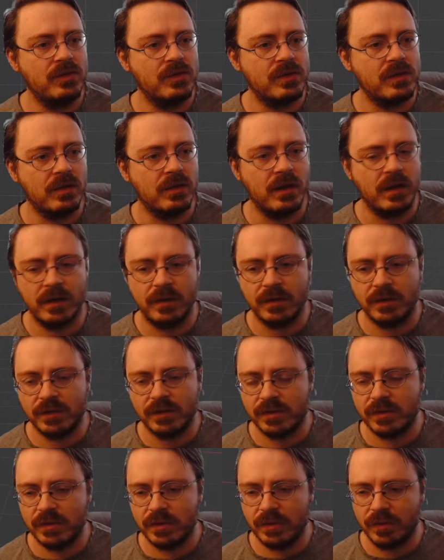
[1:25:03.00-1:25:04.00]
just a lot of
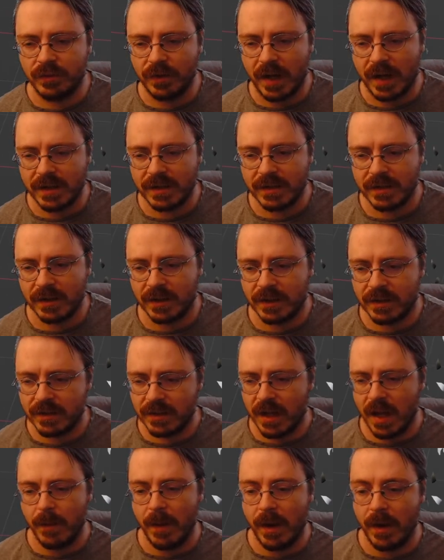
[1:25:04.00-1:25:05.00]
those grass thickets
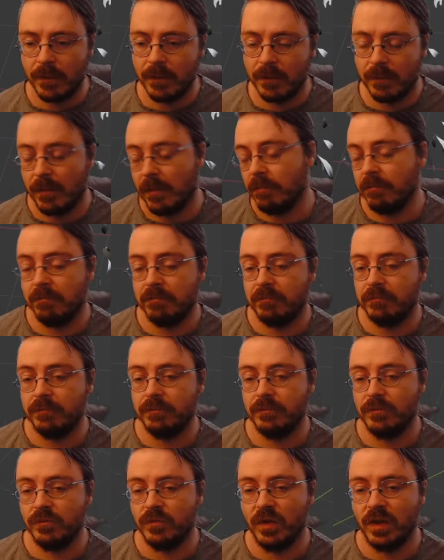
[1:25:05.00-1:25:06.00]
came out
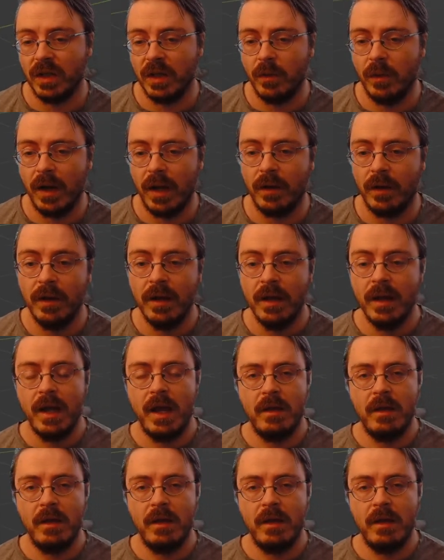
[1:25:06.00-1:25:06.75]
really well.